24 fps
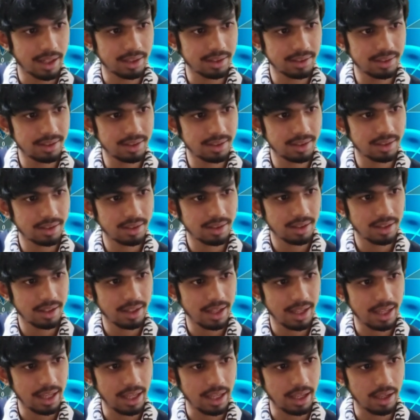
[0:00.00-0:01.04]
that is
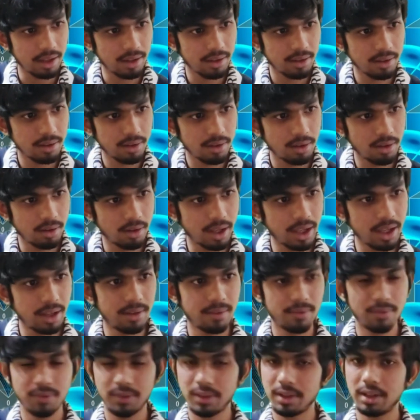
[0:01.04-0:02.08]
a.
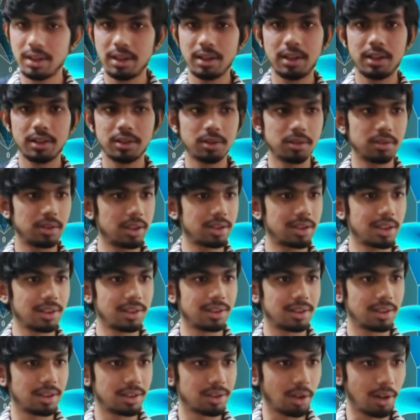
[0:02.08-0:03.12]
Okay, so this
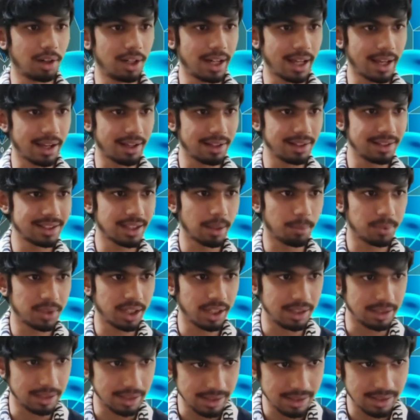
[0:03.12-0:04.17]
is the solid angle
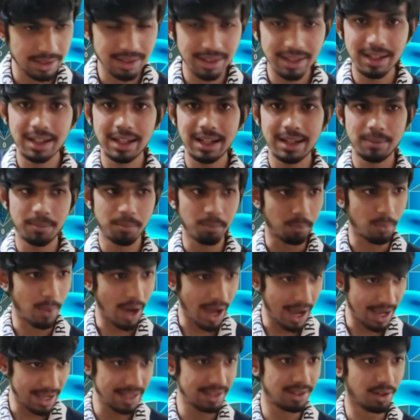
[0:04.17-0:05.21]
subtended
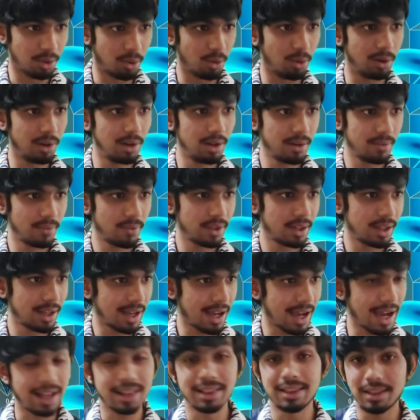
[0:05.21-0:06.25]
by the hole
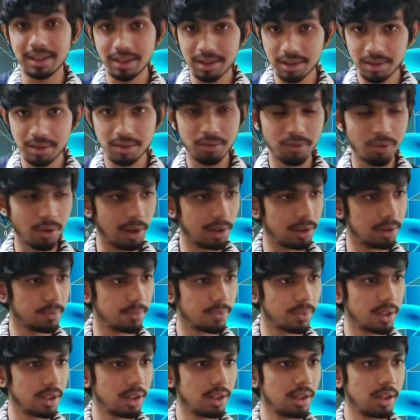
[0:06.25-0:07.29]
at the
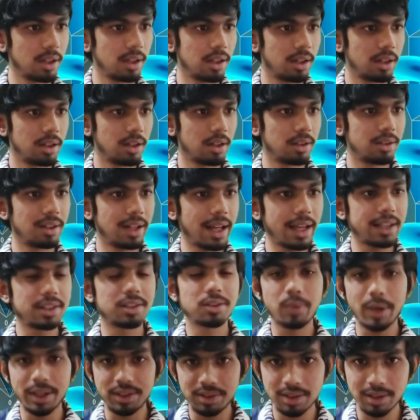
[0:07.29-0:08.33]
volume. Now the
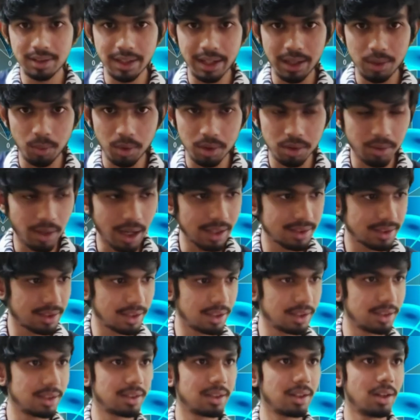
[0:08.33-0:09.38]
next question that I want to
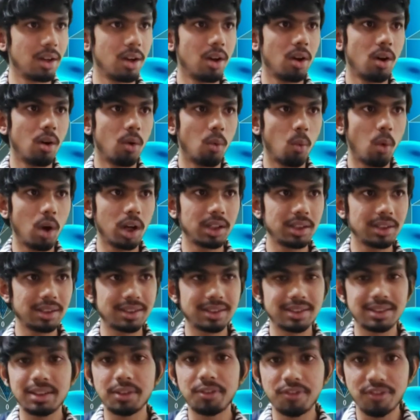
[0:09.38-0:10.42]
ask is, what
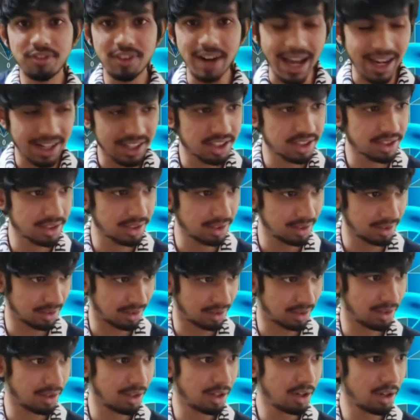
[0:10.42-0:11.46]
is the
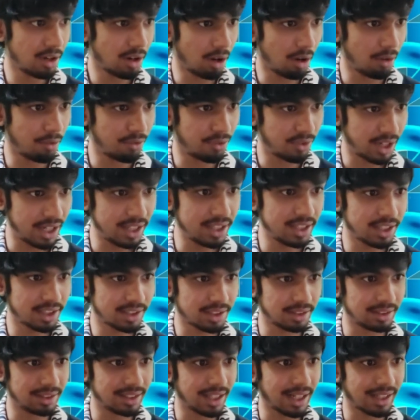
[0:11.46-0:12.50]
fraction of
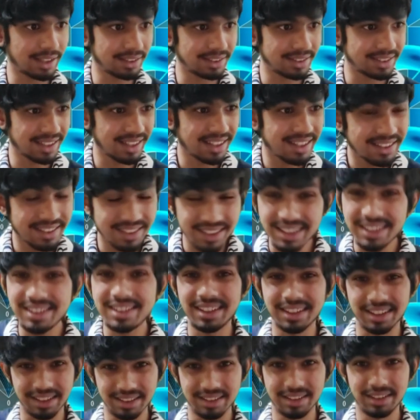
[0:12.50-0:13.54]
radiation that is
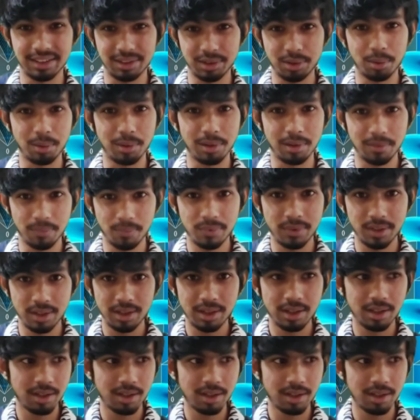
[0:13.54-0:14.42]
reaching this hole?